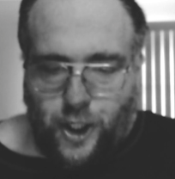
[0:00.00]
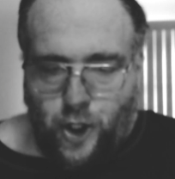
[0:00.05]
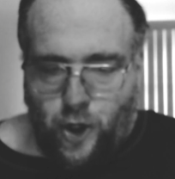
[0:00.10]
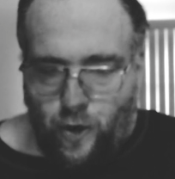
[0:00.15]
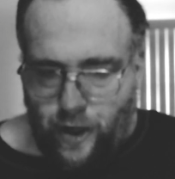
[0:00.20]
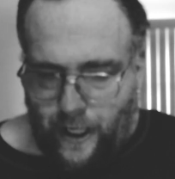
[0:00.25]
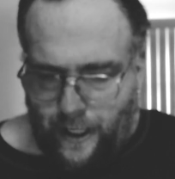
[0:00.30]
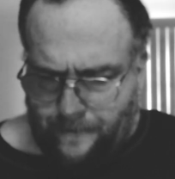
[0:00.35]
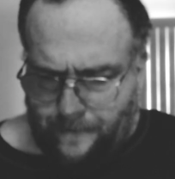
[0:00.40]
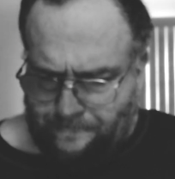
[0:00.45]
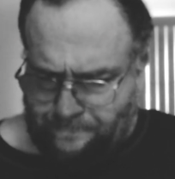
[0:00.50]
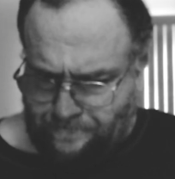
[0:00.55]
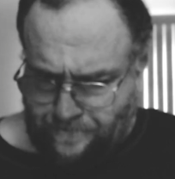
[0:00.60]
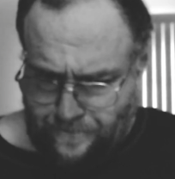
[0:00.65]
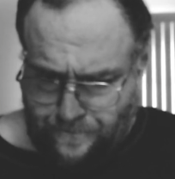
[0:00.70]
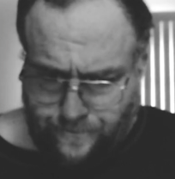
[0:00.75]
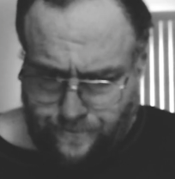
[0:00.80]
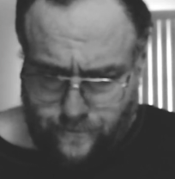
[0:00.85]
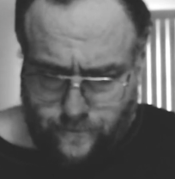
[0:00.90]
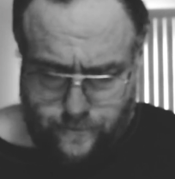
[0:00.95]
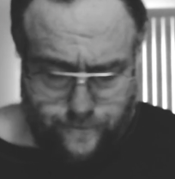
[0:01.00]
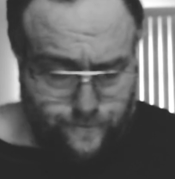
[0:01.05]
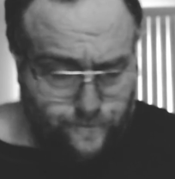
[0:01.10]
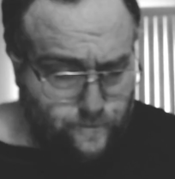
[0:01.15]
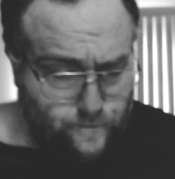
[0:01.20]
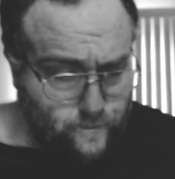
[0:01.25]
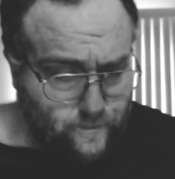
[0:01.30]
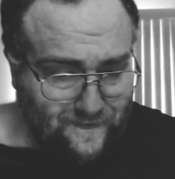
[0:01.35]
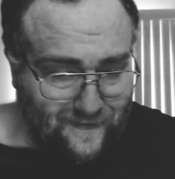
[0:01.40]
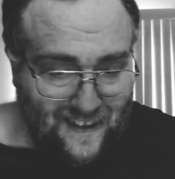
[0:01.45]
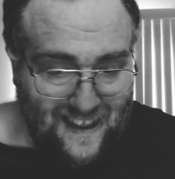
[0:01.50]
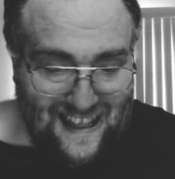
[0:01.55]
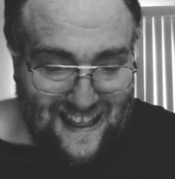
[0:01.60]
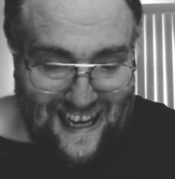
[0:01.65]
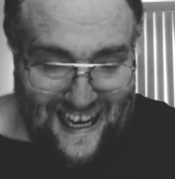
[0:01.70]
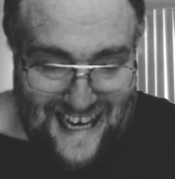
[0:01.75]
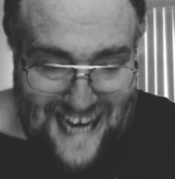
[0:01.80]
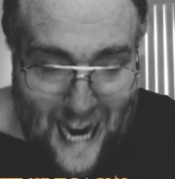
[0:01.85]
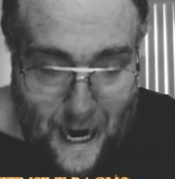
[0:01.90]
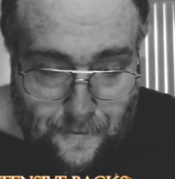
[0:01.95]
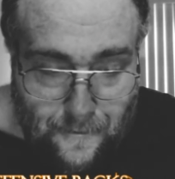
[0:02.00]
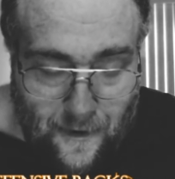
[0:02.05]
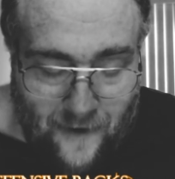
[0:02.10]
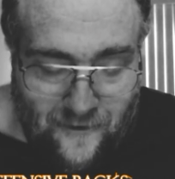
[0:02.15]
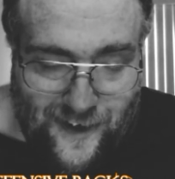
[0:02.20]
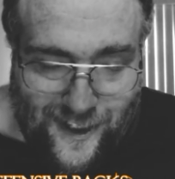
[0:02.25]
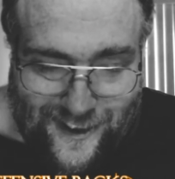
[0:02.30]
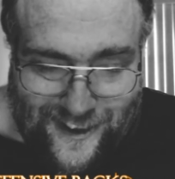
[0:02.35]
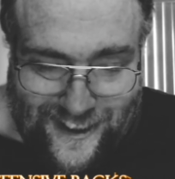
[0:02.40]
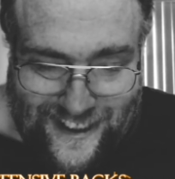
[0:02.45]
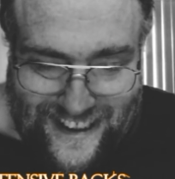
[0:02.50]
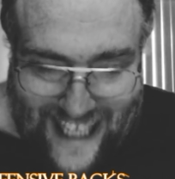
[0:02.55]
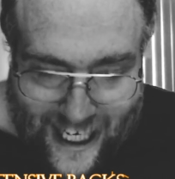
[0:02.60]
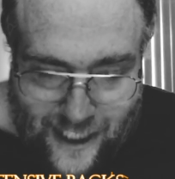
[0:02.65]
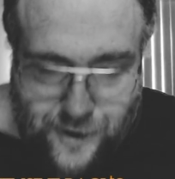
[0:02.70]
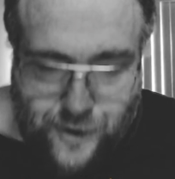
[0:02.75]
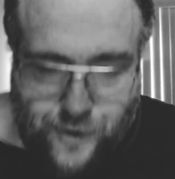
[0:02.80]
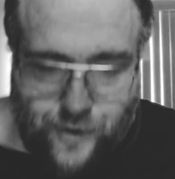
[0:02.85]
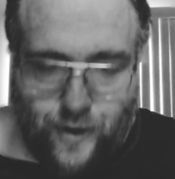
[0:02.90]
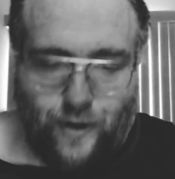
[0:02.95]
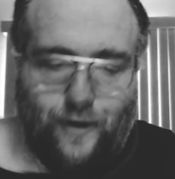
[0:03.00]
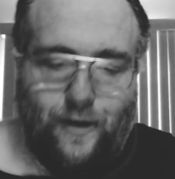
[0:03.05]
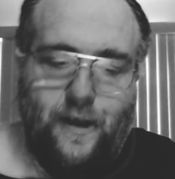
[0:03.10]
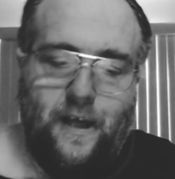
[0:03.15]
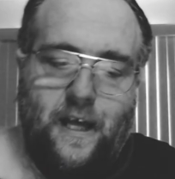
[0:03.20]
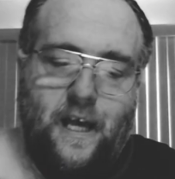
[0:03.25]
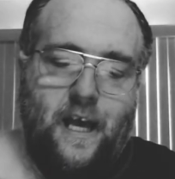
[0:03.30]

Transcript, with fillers: Cuda, Naperville Central.